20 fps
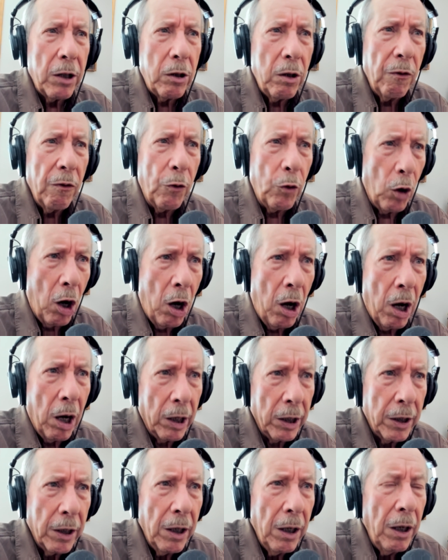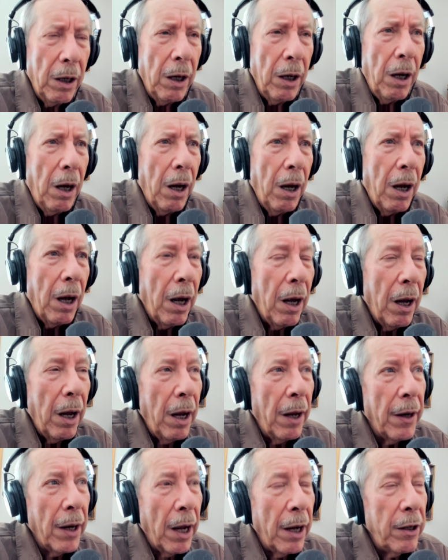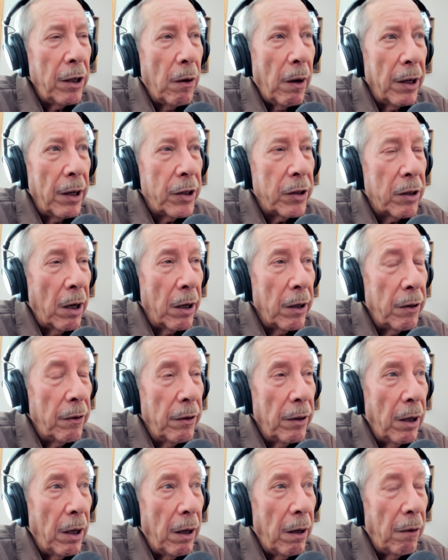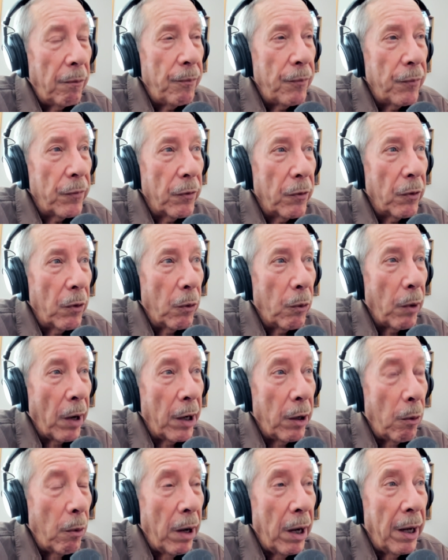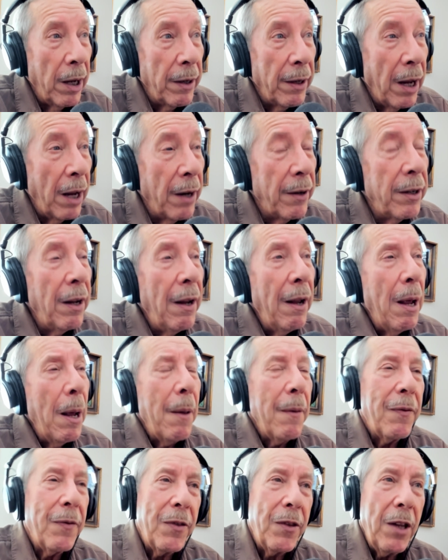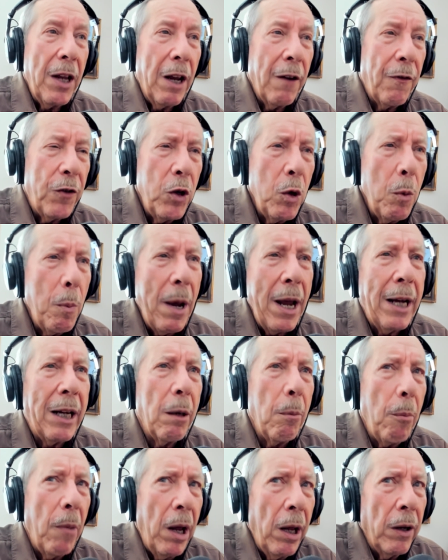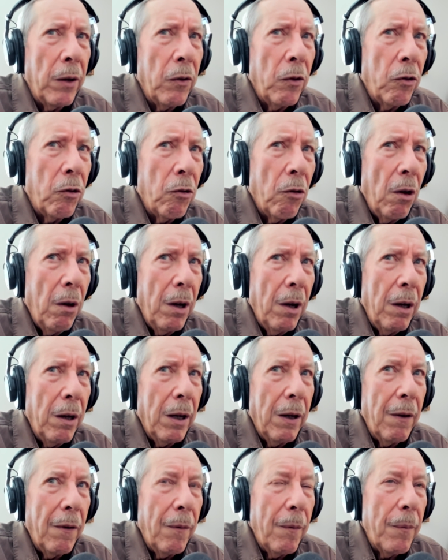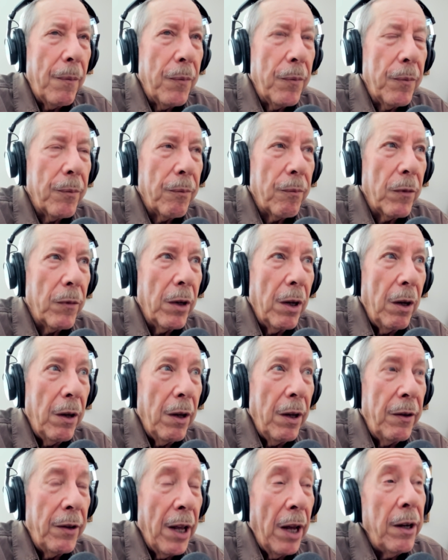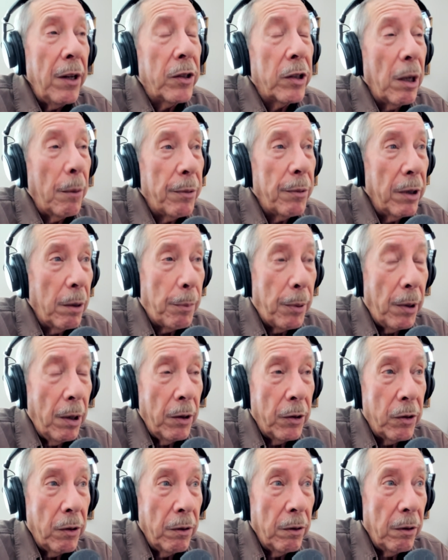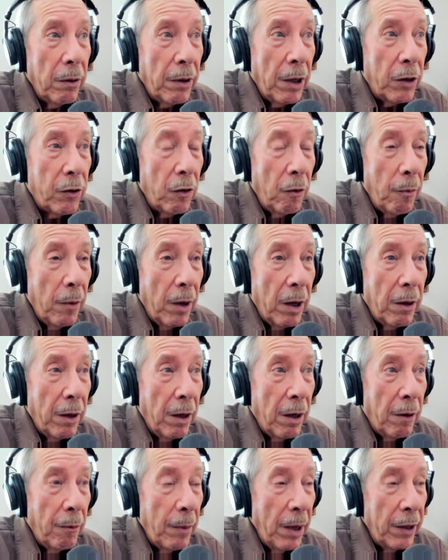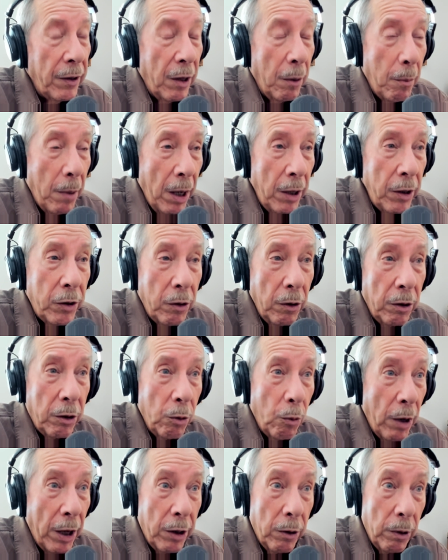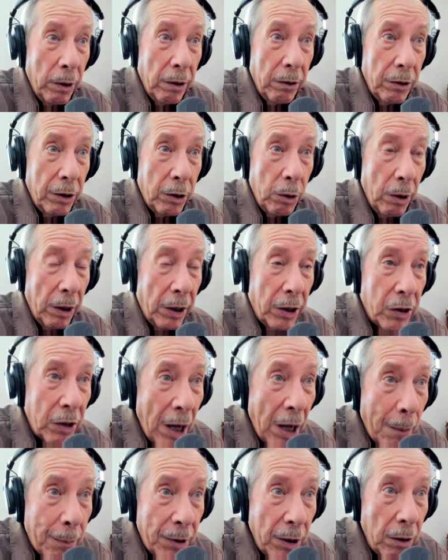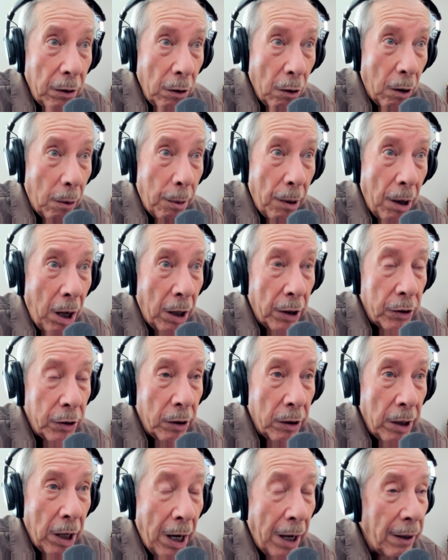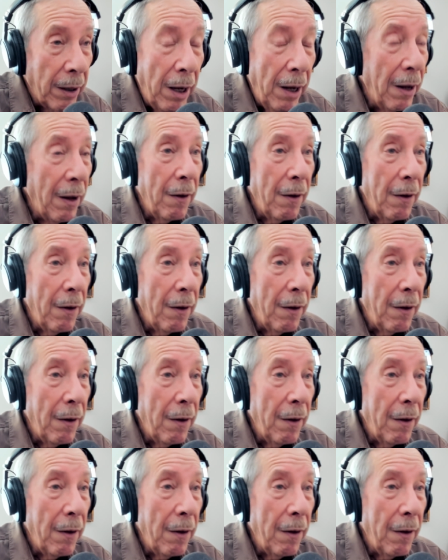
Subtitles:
that you've wronged. And I know I started right away. And if you make amends, then it's up to the person that you made the amends to whether to accept your apology or not.